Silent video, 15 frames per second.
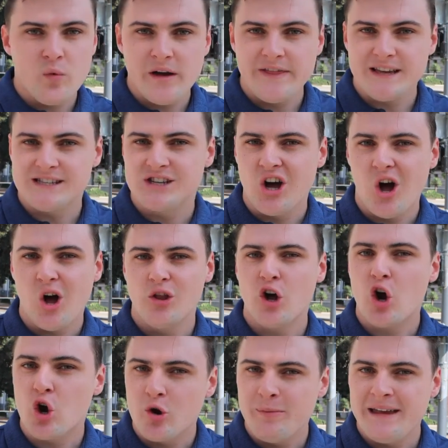with is called
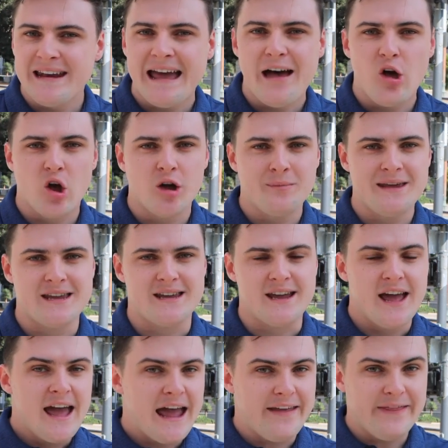Urban Alchemy,
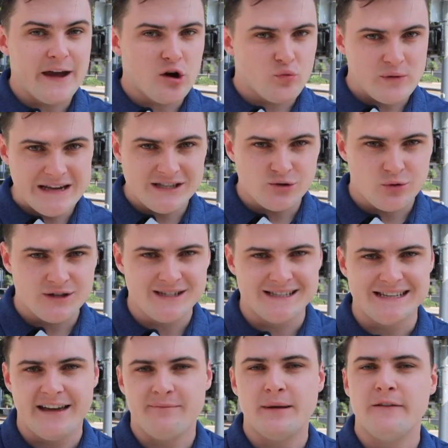and their resources
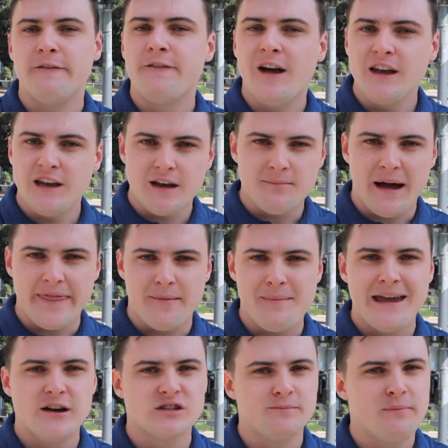have been funded by the
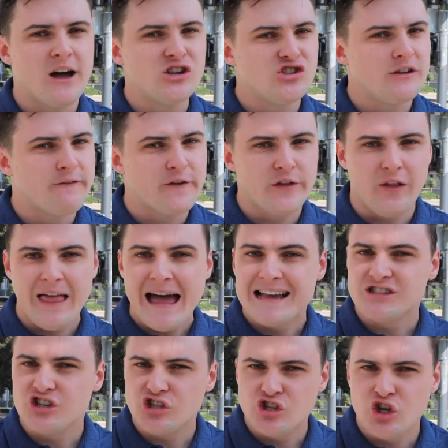mayor's budget for the
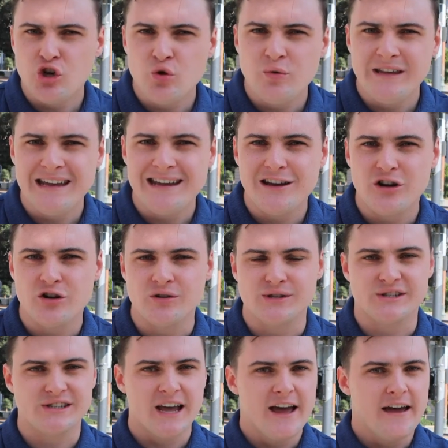last two
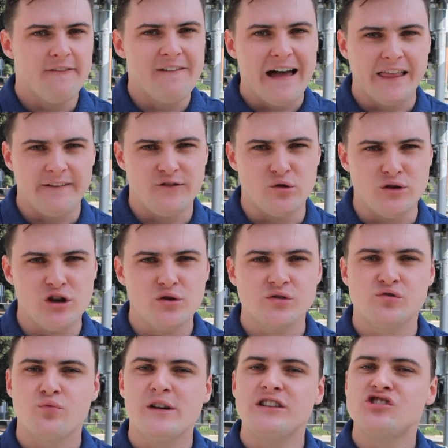years. Valley View News
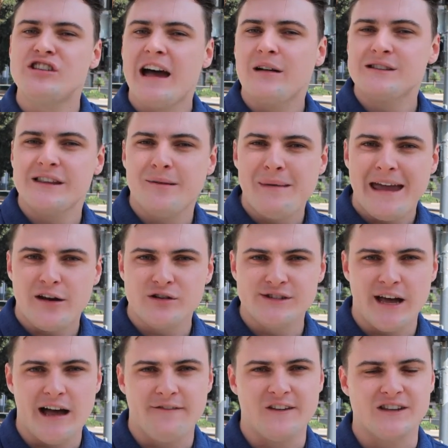reached out to the mayor's
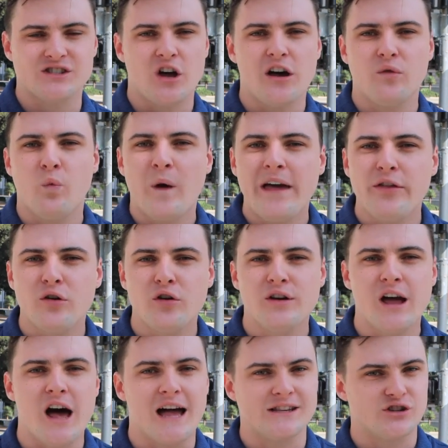office on whether or
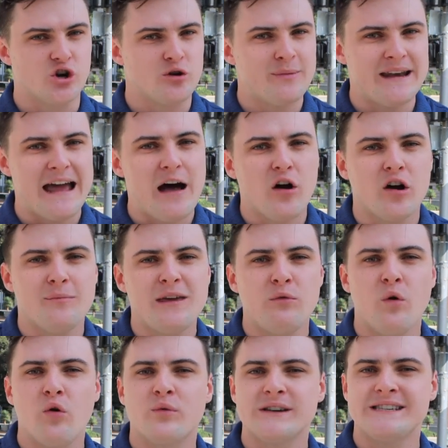not Urban Alchemy
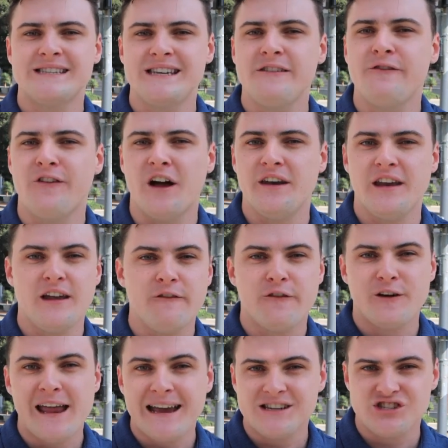will receive funding for
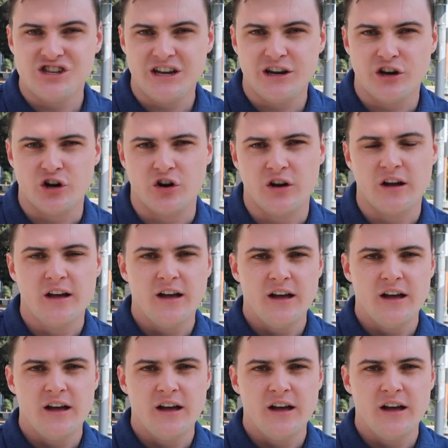next year.